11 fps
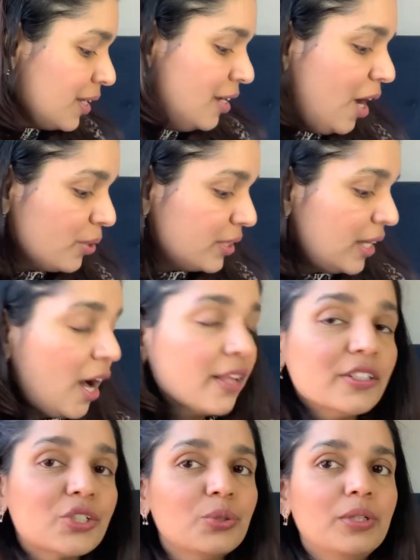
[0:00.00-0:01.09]
Now, the
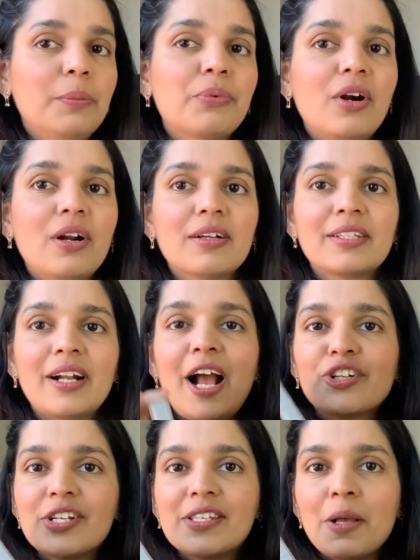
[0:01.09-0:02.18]
other two lip products are
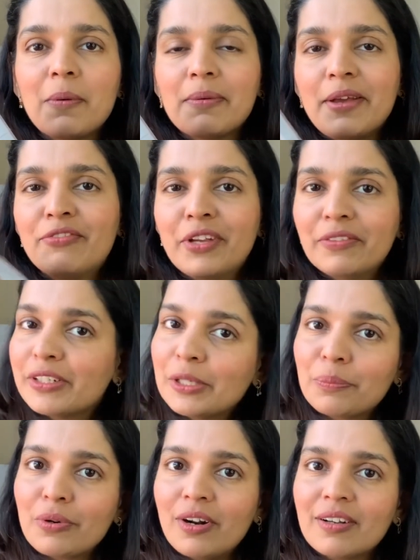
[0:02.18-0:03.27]
actually some of my favorite
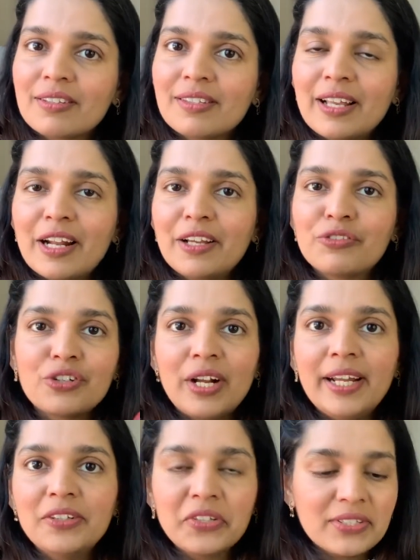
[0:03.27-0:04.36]
lip products that I've
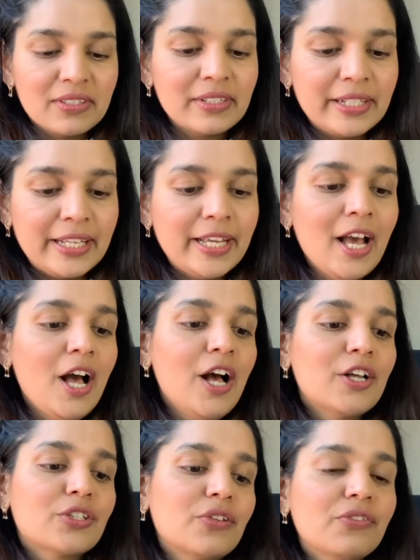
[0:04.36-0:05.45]
tried recently.
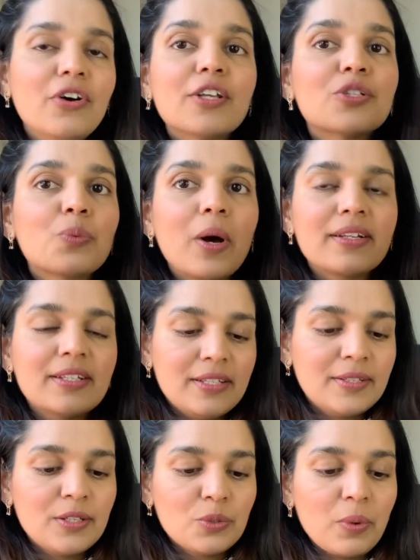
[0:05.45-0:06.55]
So the first one is
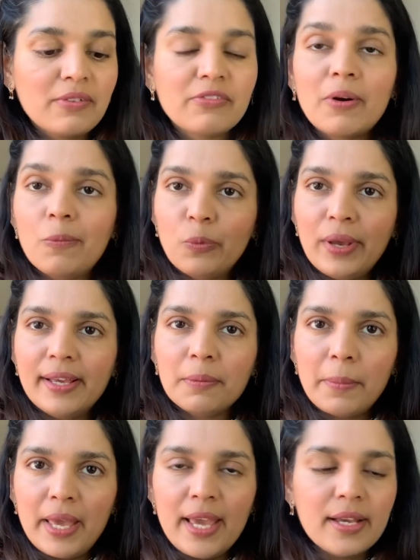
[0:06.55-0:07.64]
this one from Wake
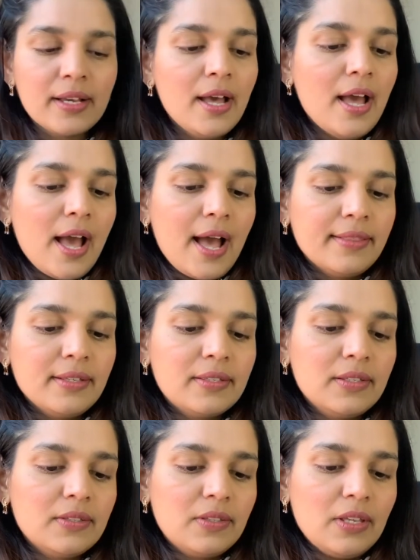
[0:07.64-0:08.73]
Make, and this
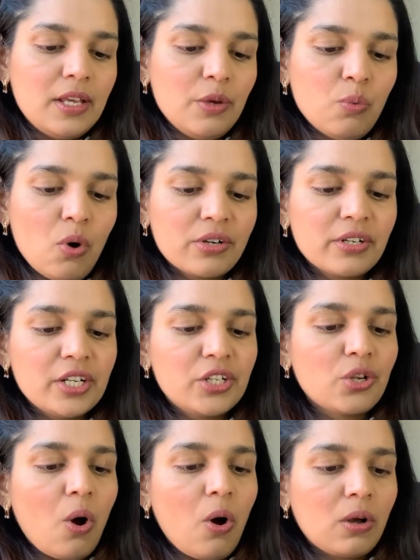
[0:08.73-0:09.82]
is the Watery
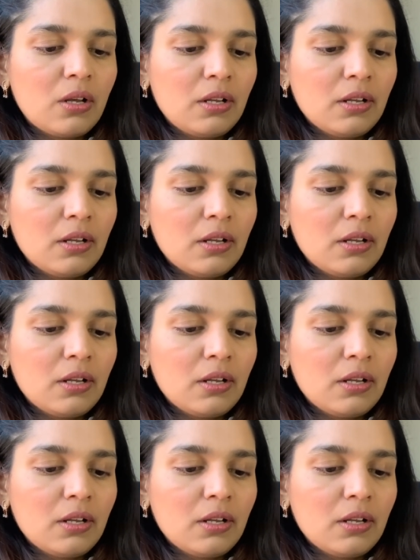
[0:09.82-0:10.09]
Talk